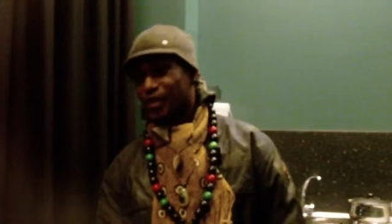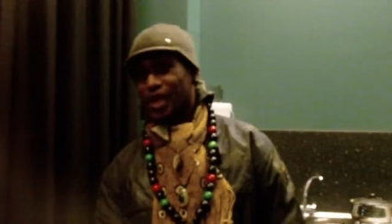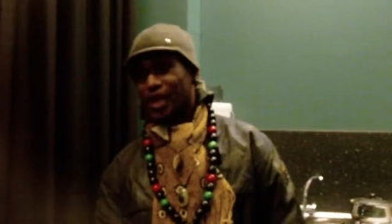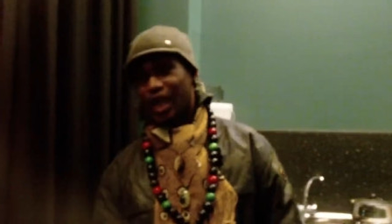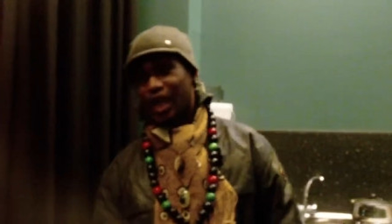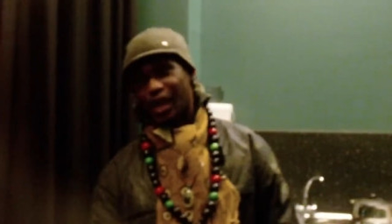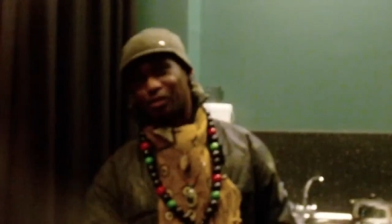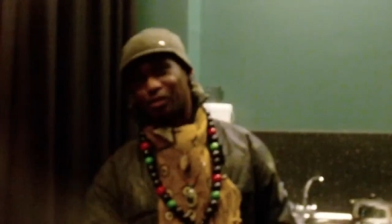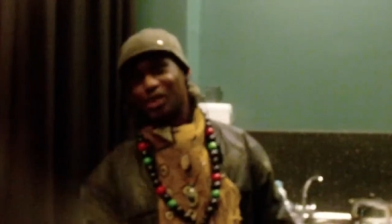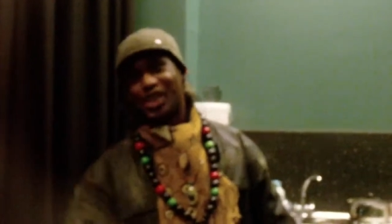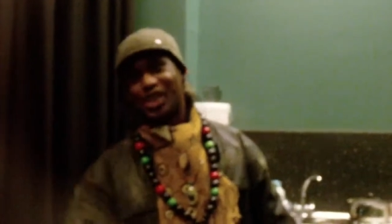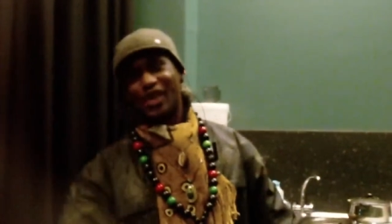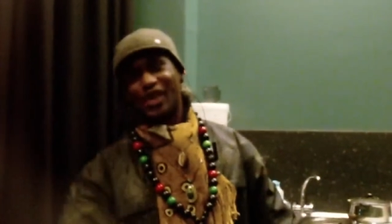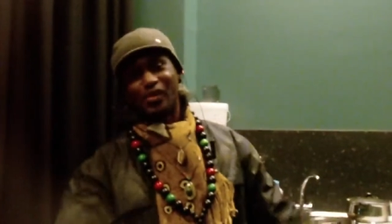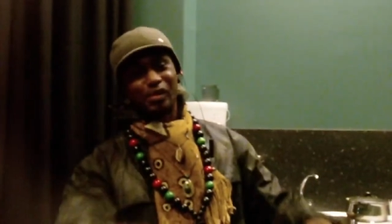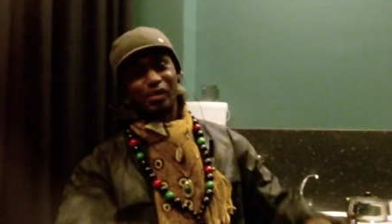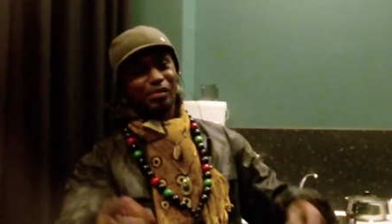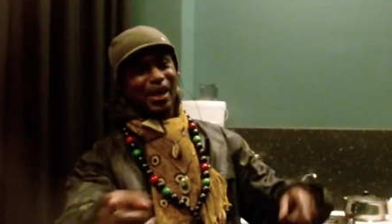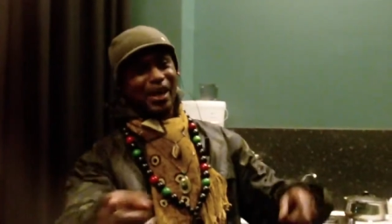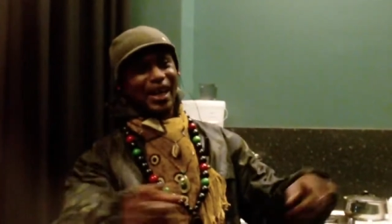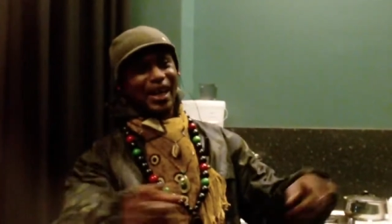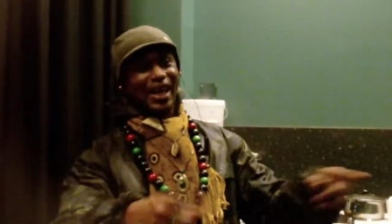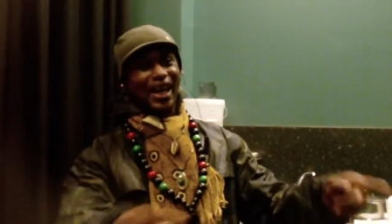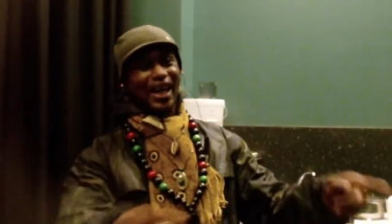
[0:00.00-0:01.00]
And I'm chilling with
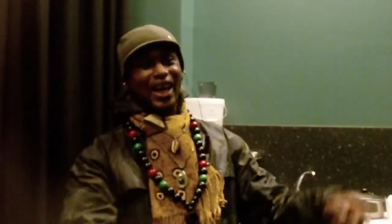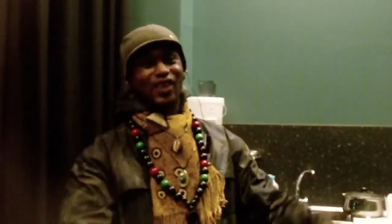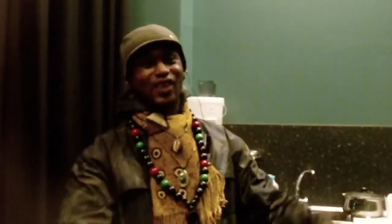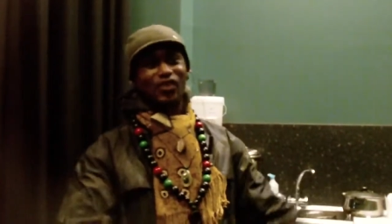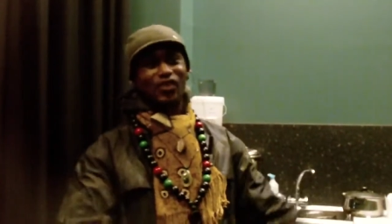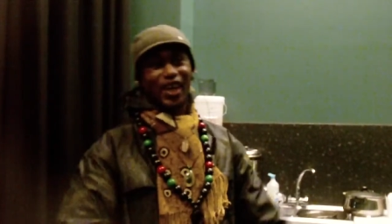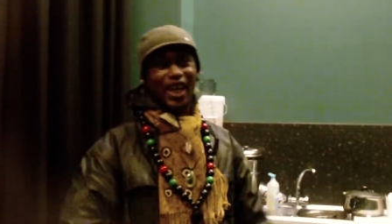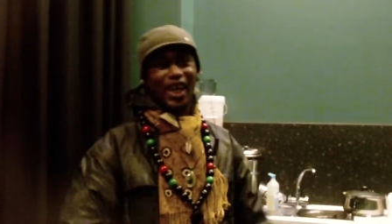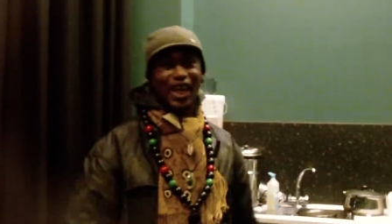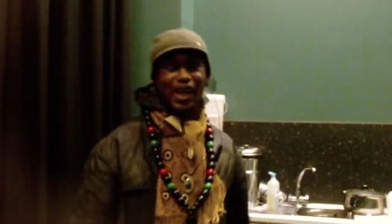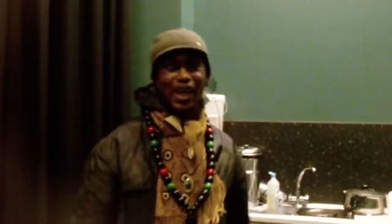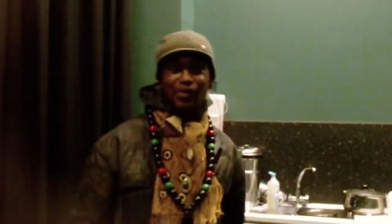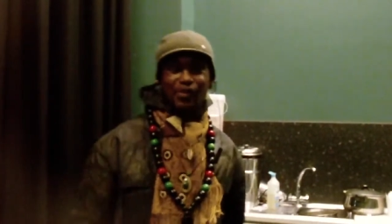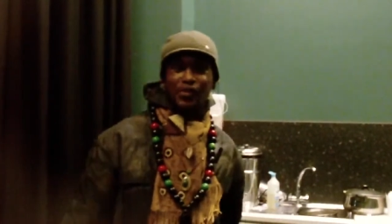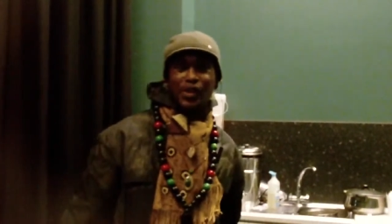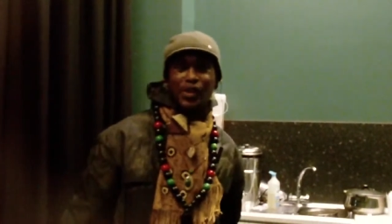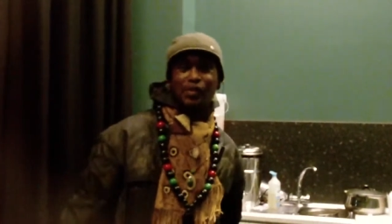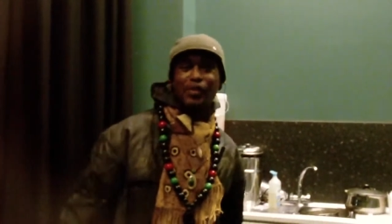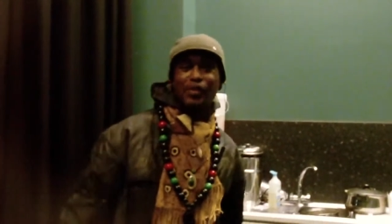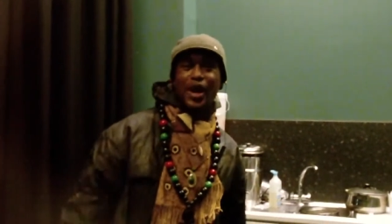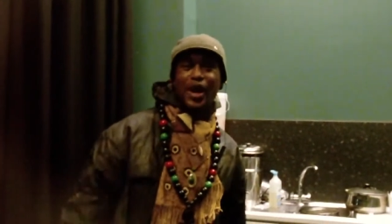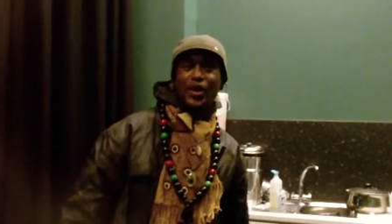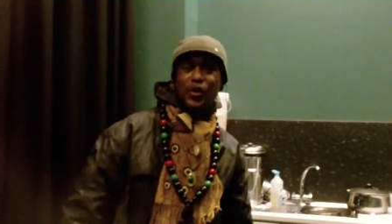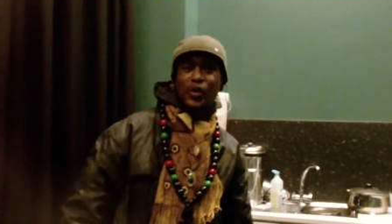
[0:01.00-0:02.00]
my guys right here from the
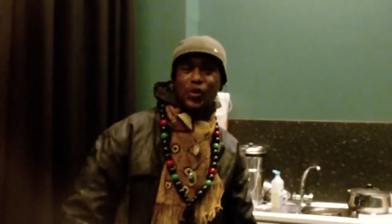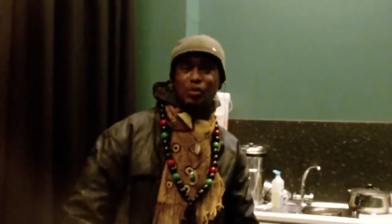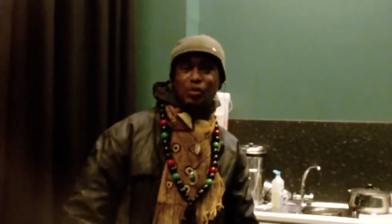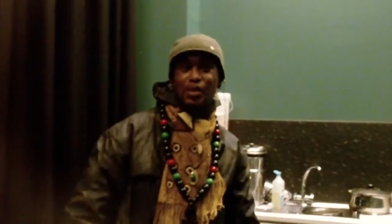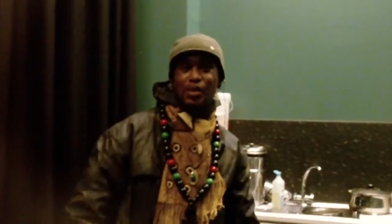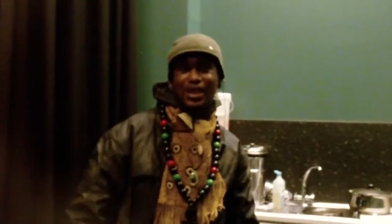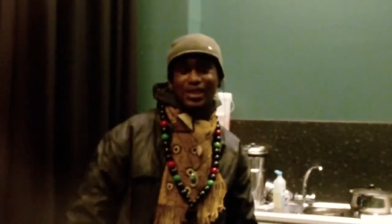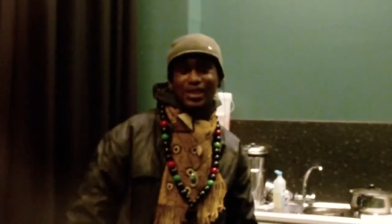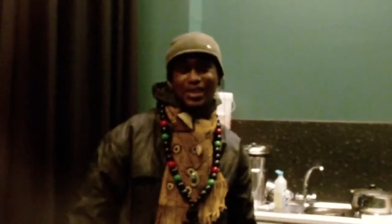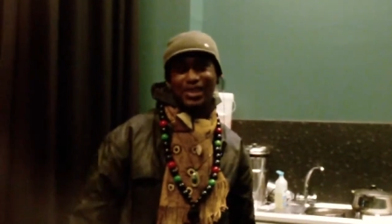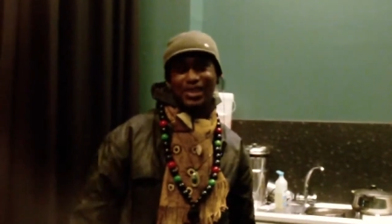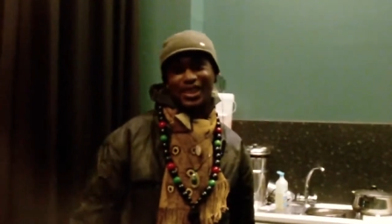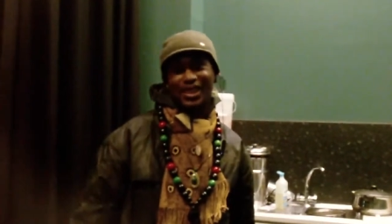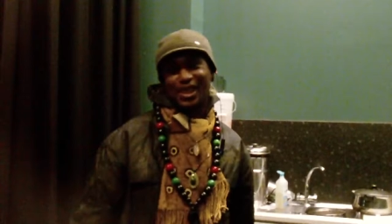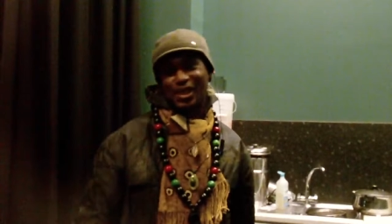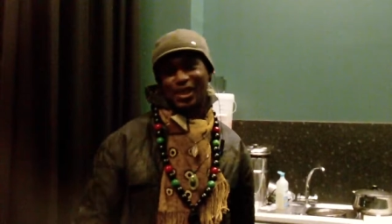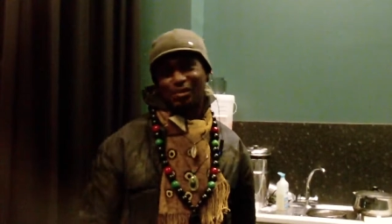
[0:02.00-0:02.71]
Vital Munch team.